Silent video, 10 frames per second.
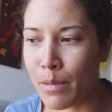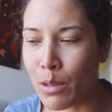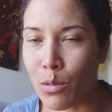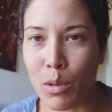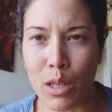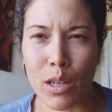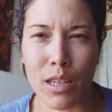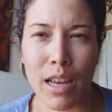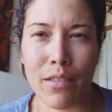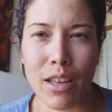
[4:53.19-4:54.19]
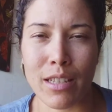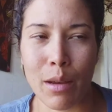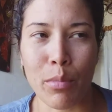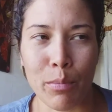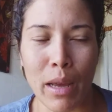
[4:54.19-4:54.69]
it was really good to have that
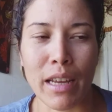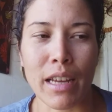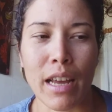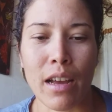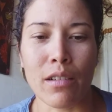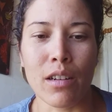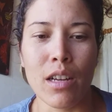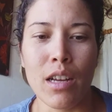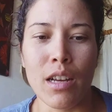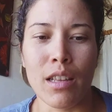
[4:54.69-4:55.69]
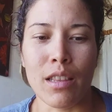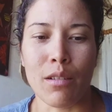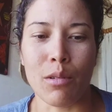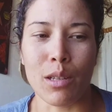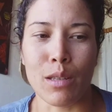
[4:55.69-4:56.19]
separate bank account
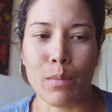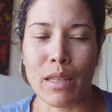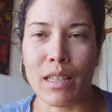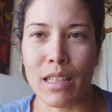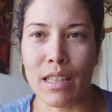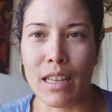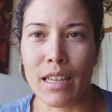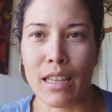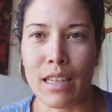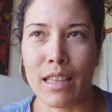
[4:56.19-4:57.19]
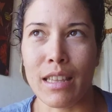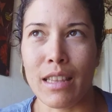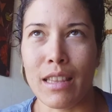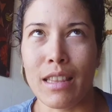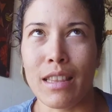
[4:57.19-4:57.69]
that was basically like
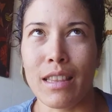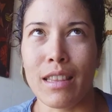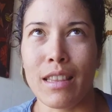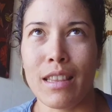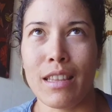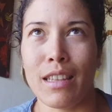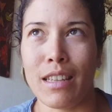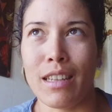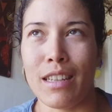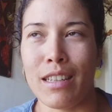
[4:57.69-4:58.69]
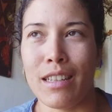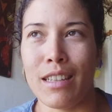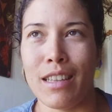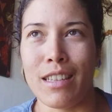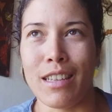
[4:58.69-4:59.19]

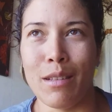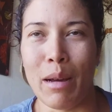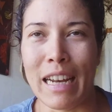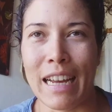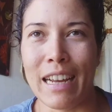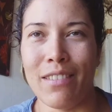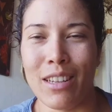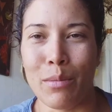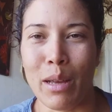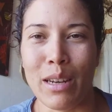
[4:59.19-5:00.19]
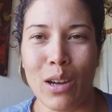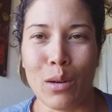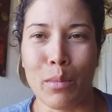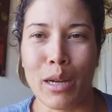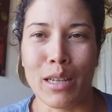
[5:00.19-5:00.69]
this is the money I have to spend
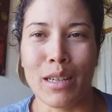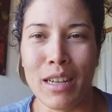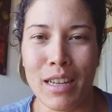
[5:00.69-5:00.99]
on my